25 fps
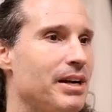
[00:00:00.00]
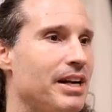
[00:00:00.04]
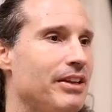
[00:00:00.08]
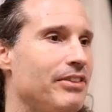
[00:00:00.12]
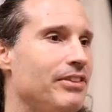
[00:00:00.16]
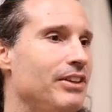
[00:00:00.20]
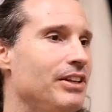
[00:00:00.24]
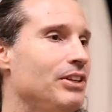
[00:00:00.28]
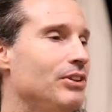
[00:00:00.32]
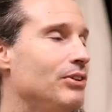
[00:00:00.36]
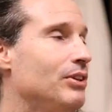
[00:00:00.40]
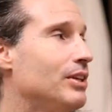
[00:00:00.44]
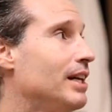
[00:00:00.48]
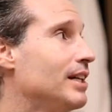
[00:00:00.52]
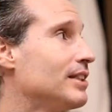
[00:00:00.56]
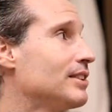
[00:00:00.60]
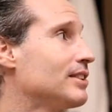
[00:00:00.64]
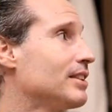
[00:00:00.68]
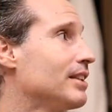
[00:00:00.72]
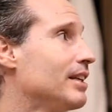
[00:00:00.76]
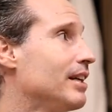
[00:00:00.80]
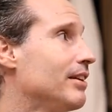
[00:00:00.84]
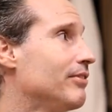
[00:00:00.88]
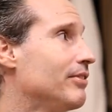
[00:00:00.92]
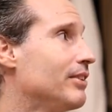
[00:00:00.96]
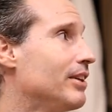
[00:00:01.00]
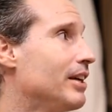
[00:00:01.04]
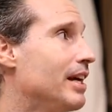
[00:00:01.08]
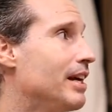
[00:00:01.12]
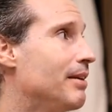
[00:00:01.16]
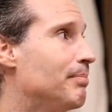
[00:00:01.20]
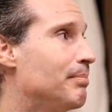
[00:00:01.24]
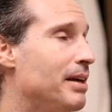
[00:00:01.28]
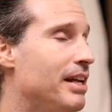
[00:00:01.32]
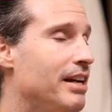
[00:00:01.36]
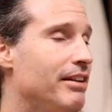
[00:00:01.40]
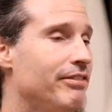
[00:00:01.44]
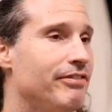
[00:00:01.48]
but I think you guys have
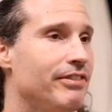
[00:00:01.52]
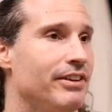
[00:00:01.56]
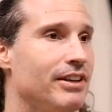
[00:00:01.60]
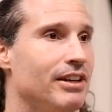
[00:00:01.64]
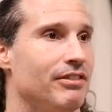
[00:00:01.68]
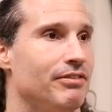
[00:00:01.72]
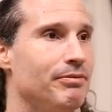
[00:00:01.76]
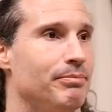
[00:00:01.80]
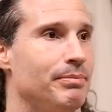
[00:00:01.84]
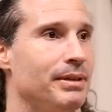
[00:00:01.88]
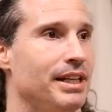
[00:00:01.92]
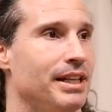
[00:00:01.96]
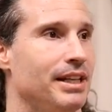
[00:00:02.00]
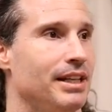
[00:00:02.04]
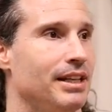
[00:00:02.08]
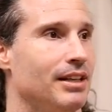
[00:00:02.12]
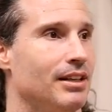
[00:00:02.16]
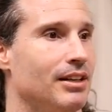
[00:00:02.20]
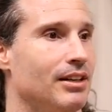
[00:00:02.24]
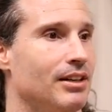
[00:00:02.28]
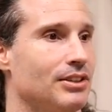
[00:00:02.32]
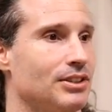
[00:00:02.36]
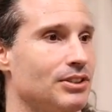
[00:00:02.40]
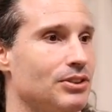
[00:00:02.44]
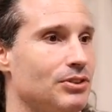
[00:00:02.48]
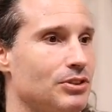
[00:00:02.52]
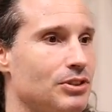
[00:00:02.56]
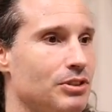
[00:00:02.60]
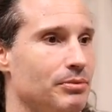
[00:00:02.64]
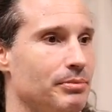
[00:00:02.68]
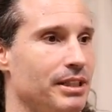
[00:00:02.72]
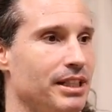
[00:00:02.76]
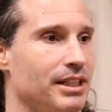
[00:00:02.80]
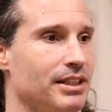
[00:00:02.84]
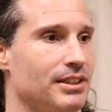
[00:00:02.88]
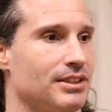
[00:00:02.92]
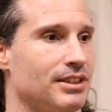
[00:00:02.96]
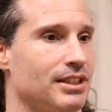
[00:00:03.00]
the benefit of being on
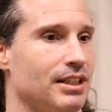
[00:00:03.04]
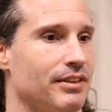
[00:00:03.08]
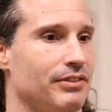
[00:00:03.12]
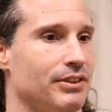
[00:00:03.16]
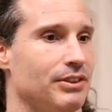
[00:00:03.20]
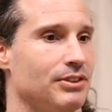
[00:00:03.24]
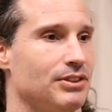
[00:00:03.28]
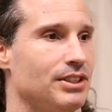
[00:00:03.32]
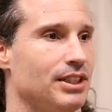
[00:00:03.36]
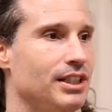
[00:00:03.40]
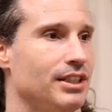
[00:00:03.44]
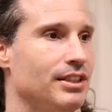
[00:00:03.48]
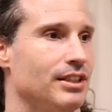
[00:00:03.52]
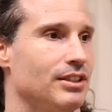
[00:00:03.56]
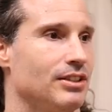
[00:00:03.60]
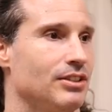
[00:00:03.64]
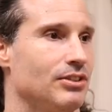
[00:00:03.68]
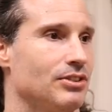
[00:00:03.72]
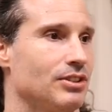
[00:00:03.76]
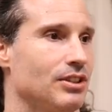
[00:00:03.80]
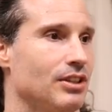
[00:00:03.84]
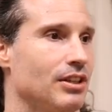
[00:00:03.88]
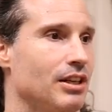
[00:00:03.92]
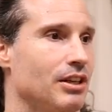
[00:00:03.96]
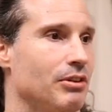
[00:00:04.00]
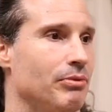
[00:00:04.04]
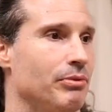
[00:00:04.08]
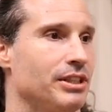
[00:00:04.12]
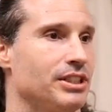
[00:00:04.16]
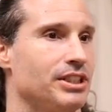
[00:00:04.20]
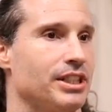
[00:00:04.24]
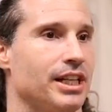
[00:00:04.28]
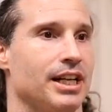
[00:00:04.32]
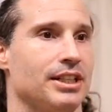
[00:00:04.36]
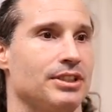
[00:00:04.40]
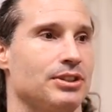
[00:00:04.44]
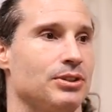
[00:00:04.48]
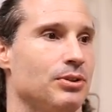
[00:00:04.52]
social media and stuff. You see that there's a lot of
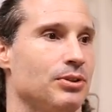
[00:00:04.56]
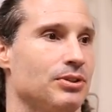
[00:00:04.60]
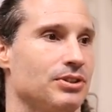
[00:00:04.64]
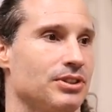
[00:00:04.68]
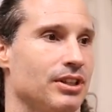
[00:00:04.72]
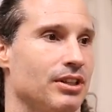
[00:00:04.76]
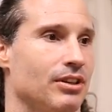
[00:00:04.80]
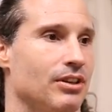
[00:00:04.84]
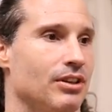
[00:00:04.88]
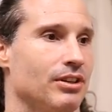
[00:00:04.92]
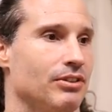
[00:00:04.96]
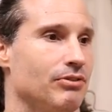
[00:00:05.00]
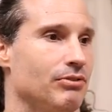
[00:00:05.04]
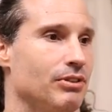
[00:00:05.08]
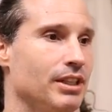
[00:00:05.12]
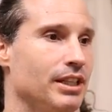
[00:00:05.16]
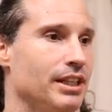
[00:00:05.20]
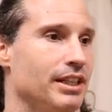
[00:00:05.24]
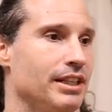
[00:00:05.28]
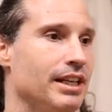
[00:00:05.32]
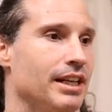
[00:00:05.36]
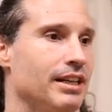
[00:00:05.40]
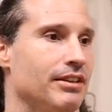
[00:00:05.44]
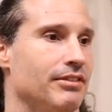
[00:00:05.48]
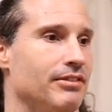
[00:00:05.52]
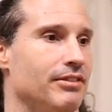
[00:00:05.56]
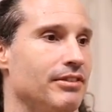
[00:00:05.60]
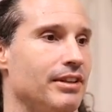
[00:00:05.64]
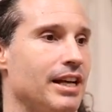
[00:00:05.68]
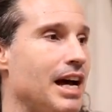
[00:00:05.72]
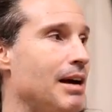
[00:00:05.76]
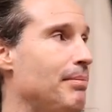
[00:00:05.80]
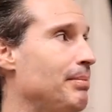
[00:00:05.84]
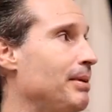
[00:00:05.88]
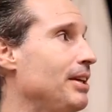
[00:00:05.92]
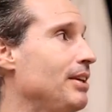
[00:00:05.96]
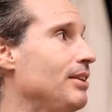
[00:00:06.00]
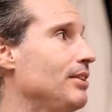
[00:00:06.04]
rich assholes that aren't really that
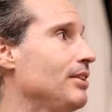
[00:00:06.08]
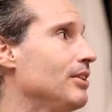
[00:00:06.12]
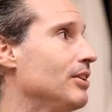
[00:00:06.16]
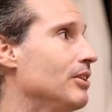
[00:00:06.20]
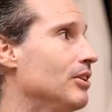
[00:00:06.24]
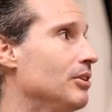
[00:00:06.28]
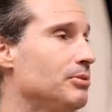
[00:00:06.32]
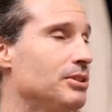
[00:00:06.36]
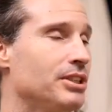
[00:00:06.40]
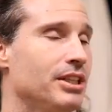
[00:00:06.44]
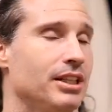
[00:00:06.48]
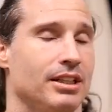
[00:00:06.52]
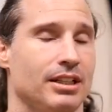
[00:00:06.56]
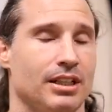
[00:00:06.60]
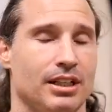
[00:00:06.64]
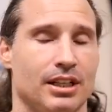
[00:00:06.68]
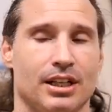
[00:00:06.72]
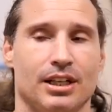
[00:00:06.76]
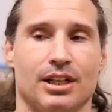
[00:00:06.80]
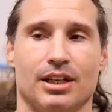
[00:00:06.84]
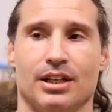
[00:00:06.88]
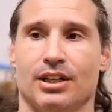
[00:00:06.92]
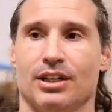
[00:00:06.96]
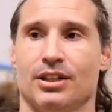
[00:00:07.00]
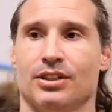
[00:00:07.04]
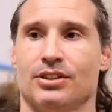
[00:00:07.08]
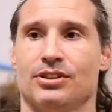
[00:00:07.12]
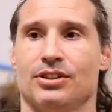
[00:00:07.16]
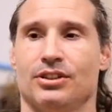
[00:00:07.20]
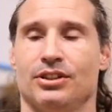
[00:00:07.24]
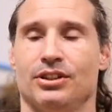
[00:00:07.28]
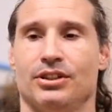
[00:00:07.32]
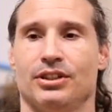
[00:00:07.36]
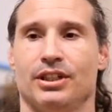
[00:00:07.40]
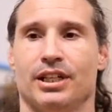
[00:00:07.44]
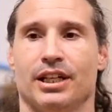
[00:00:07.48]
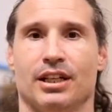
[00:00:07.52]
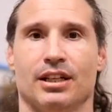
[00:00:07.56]
happy. You know what I'm saying? Mm -hmm. So
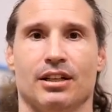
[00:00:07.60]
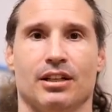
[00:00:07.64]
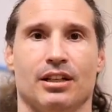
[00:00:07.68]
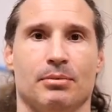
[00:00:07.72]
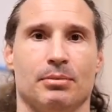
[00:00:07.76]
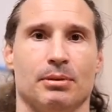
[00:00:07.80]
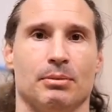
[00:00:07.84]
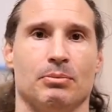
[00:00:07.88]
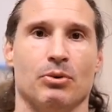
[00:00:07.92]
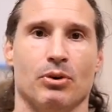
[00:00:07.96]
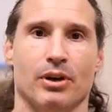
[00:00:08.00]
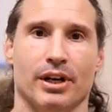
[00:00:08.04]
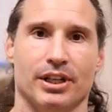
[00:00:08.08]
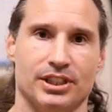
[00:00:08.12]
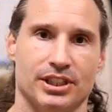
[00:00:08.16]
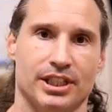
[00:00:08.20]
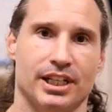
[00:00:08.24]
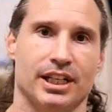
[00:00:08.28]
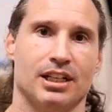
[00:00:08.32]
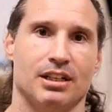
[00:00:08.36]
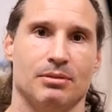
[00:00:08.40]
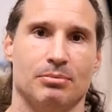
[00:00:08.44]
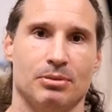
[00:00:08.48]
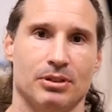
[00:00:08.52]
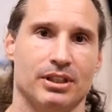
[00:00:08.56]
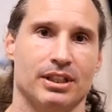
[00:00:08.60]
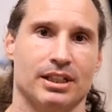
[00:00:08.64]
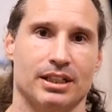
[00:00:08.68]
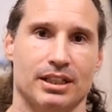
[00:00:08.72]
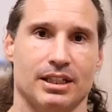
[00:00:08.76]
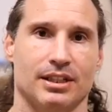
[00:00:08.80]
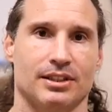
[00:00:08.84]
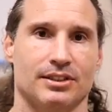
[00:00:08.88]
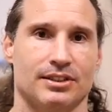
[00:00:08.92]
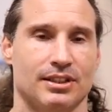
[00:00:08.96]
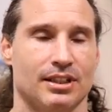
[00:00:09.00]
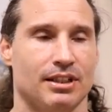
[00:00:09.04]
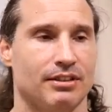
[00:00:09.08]
you get a little bit more educated about that
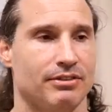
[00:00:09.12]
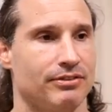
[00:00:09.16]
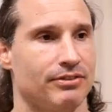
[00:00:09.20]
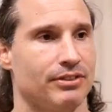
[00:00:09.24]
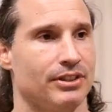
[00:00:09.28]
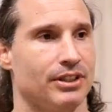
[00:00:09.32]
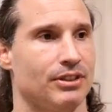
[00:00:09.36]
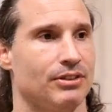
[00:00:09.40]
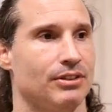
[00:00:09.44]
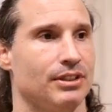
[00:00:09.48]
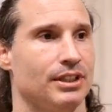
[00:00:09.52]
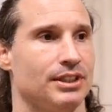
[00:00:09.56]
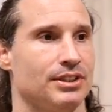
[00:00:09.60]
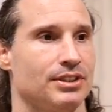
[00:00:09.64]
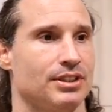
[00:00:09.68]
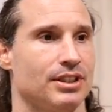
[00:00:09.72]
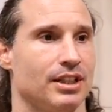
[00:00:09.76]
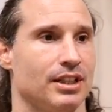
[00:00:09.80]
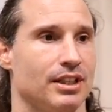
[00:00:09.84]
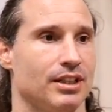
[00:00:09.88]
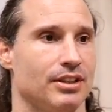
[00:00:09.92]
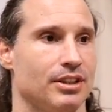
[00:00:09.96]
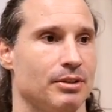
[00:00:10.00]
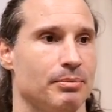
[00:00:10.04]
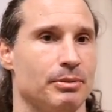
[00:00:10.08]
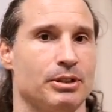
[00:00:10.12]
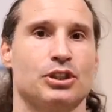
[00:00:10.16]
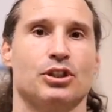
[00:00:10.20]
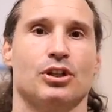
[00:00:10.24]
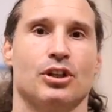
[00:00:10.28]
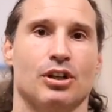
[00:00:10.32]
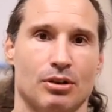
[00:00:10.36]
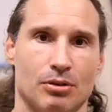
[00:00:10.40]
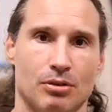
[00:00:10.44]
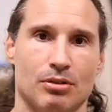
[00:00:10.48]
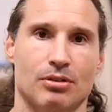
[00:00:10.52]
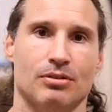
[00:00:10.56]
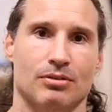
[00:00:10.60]
kind of stuff. You know, at least uh, the
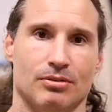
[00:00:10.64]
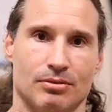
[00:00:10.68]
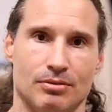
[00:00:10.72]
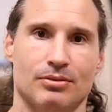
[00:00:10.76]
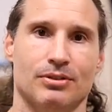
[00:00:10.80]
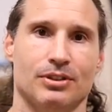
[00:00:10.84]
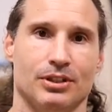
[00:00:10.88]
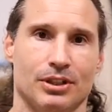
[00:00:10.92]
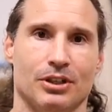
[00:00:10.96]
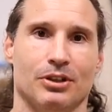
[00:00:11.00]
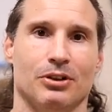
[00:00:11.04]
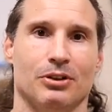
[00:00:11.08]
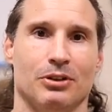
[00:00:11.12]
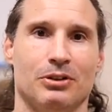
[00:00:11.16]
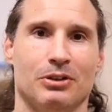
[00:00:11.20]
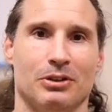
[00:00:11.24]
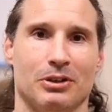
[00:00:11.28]
mature, you know,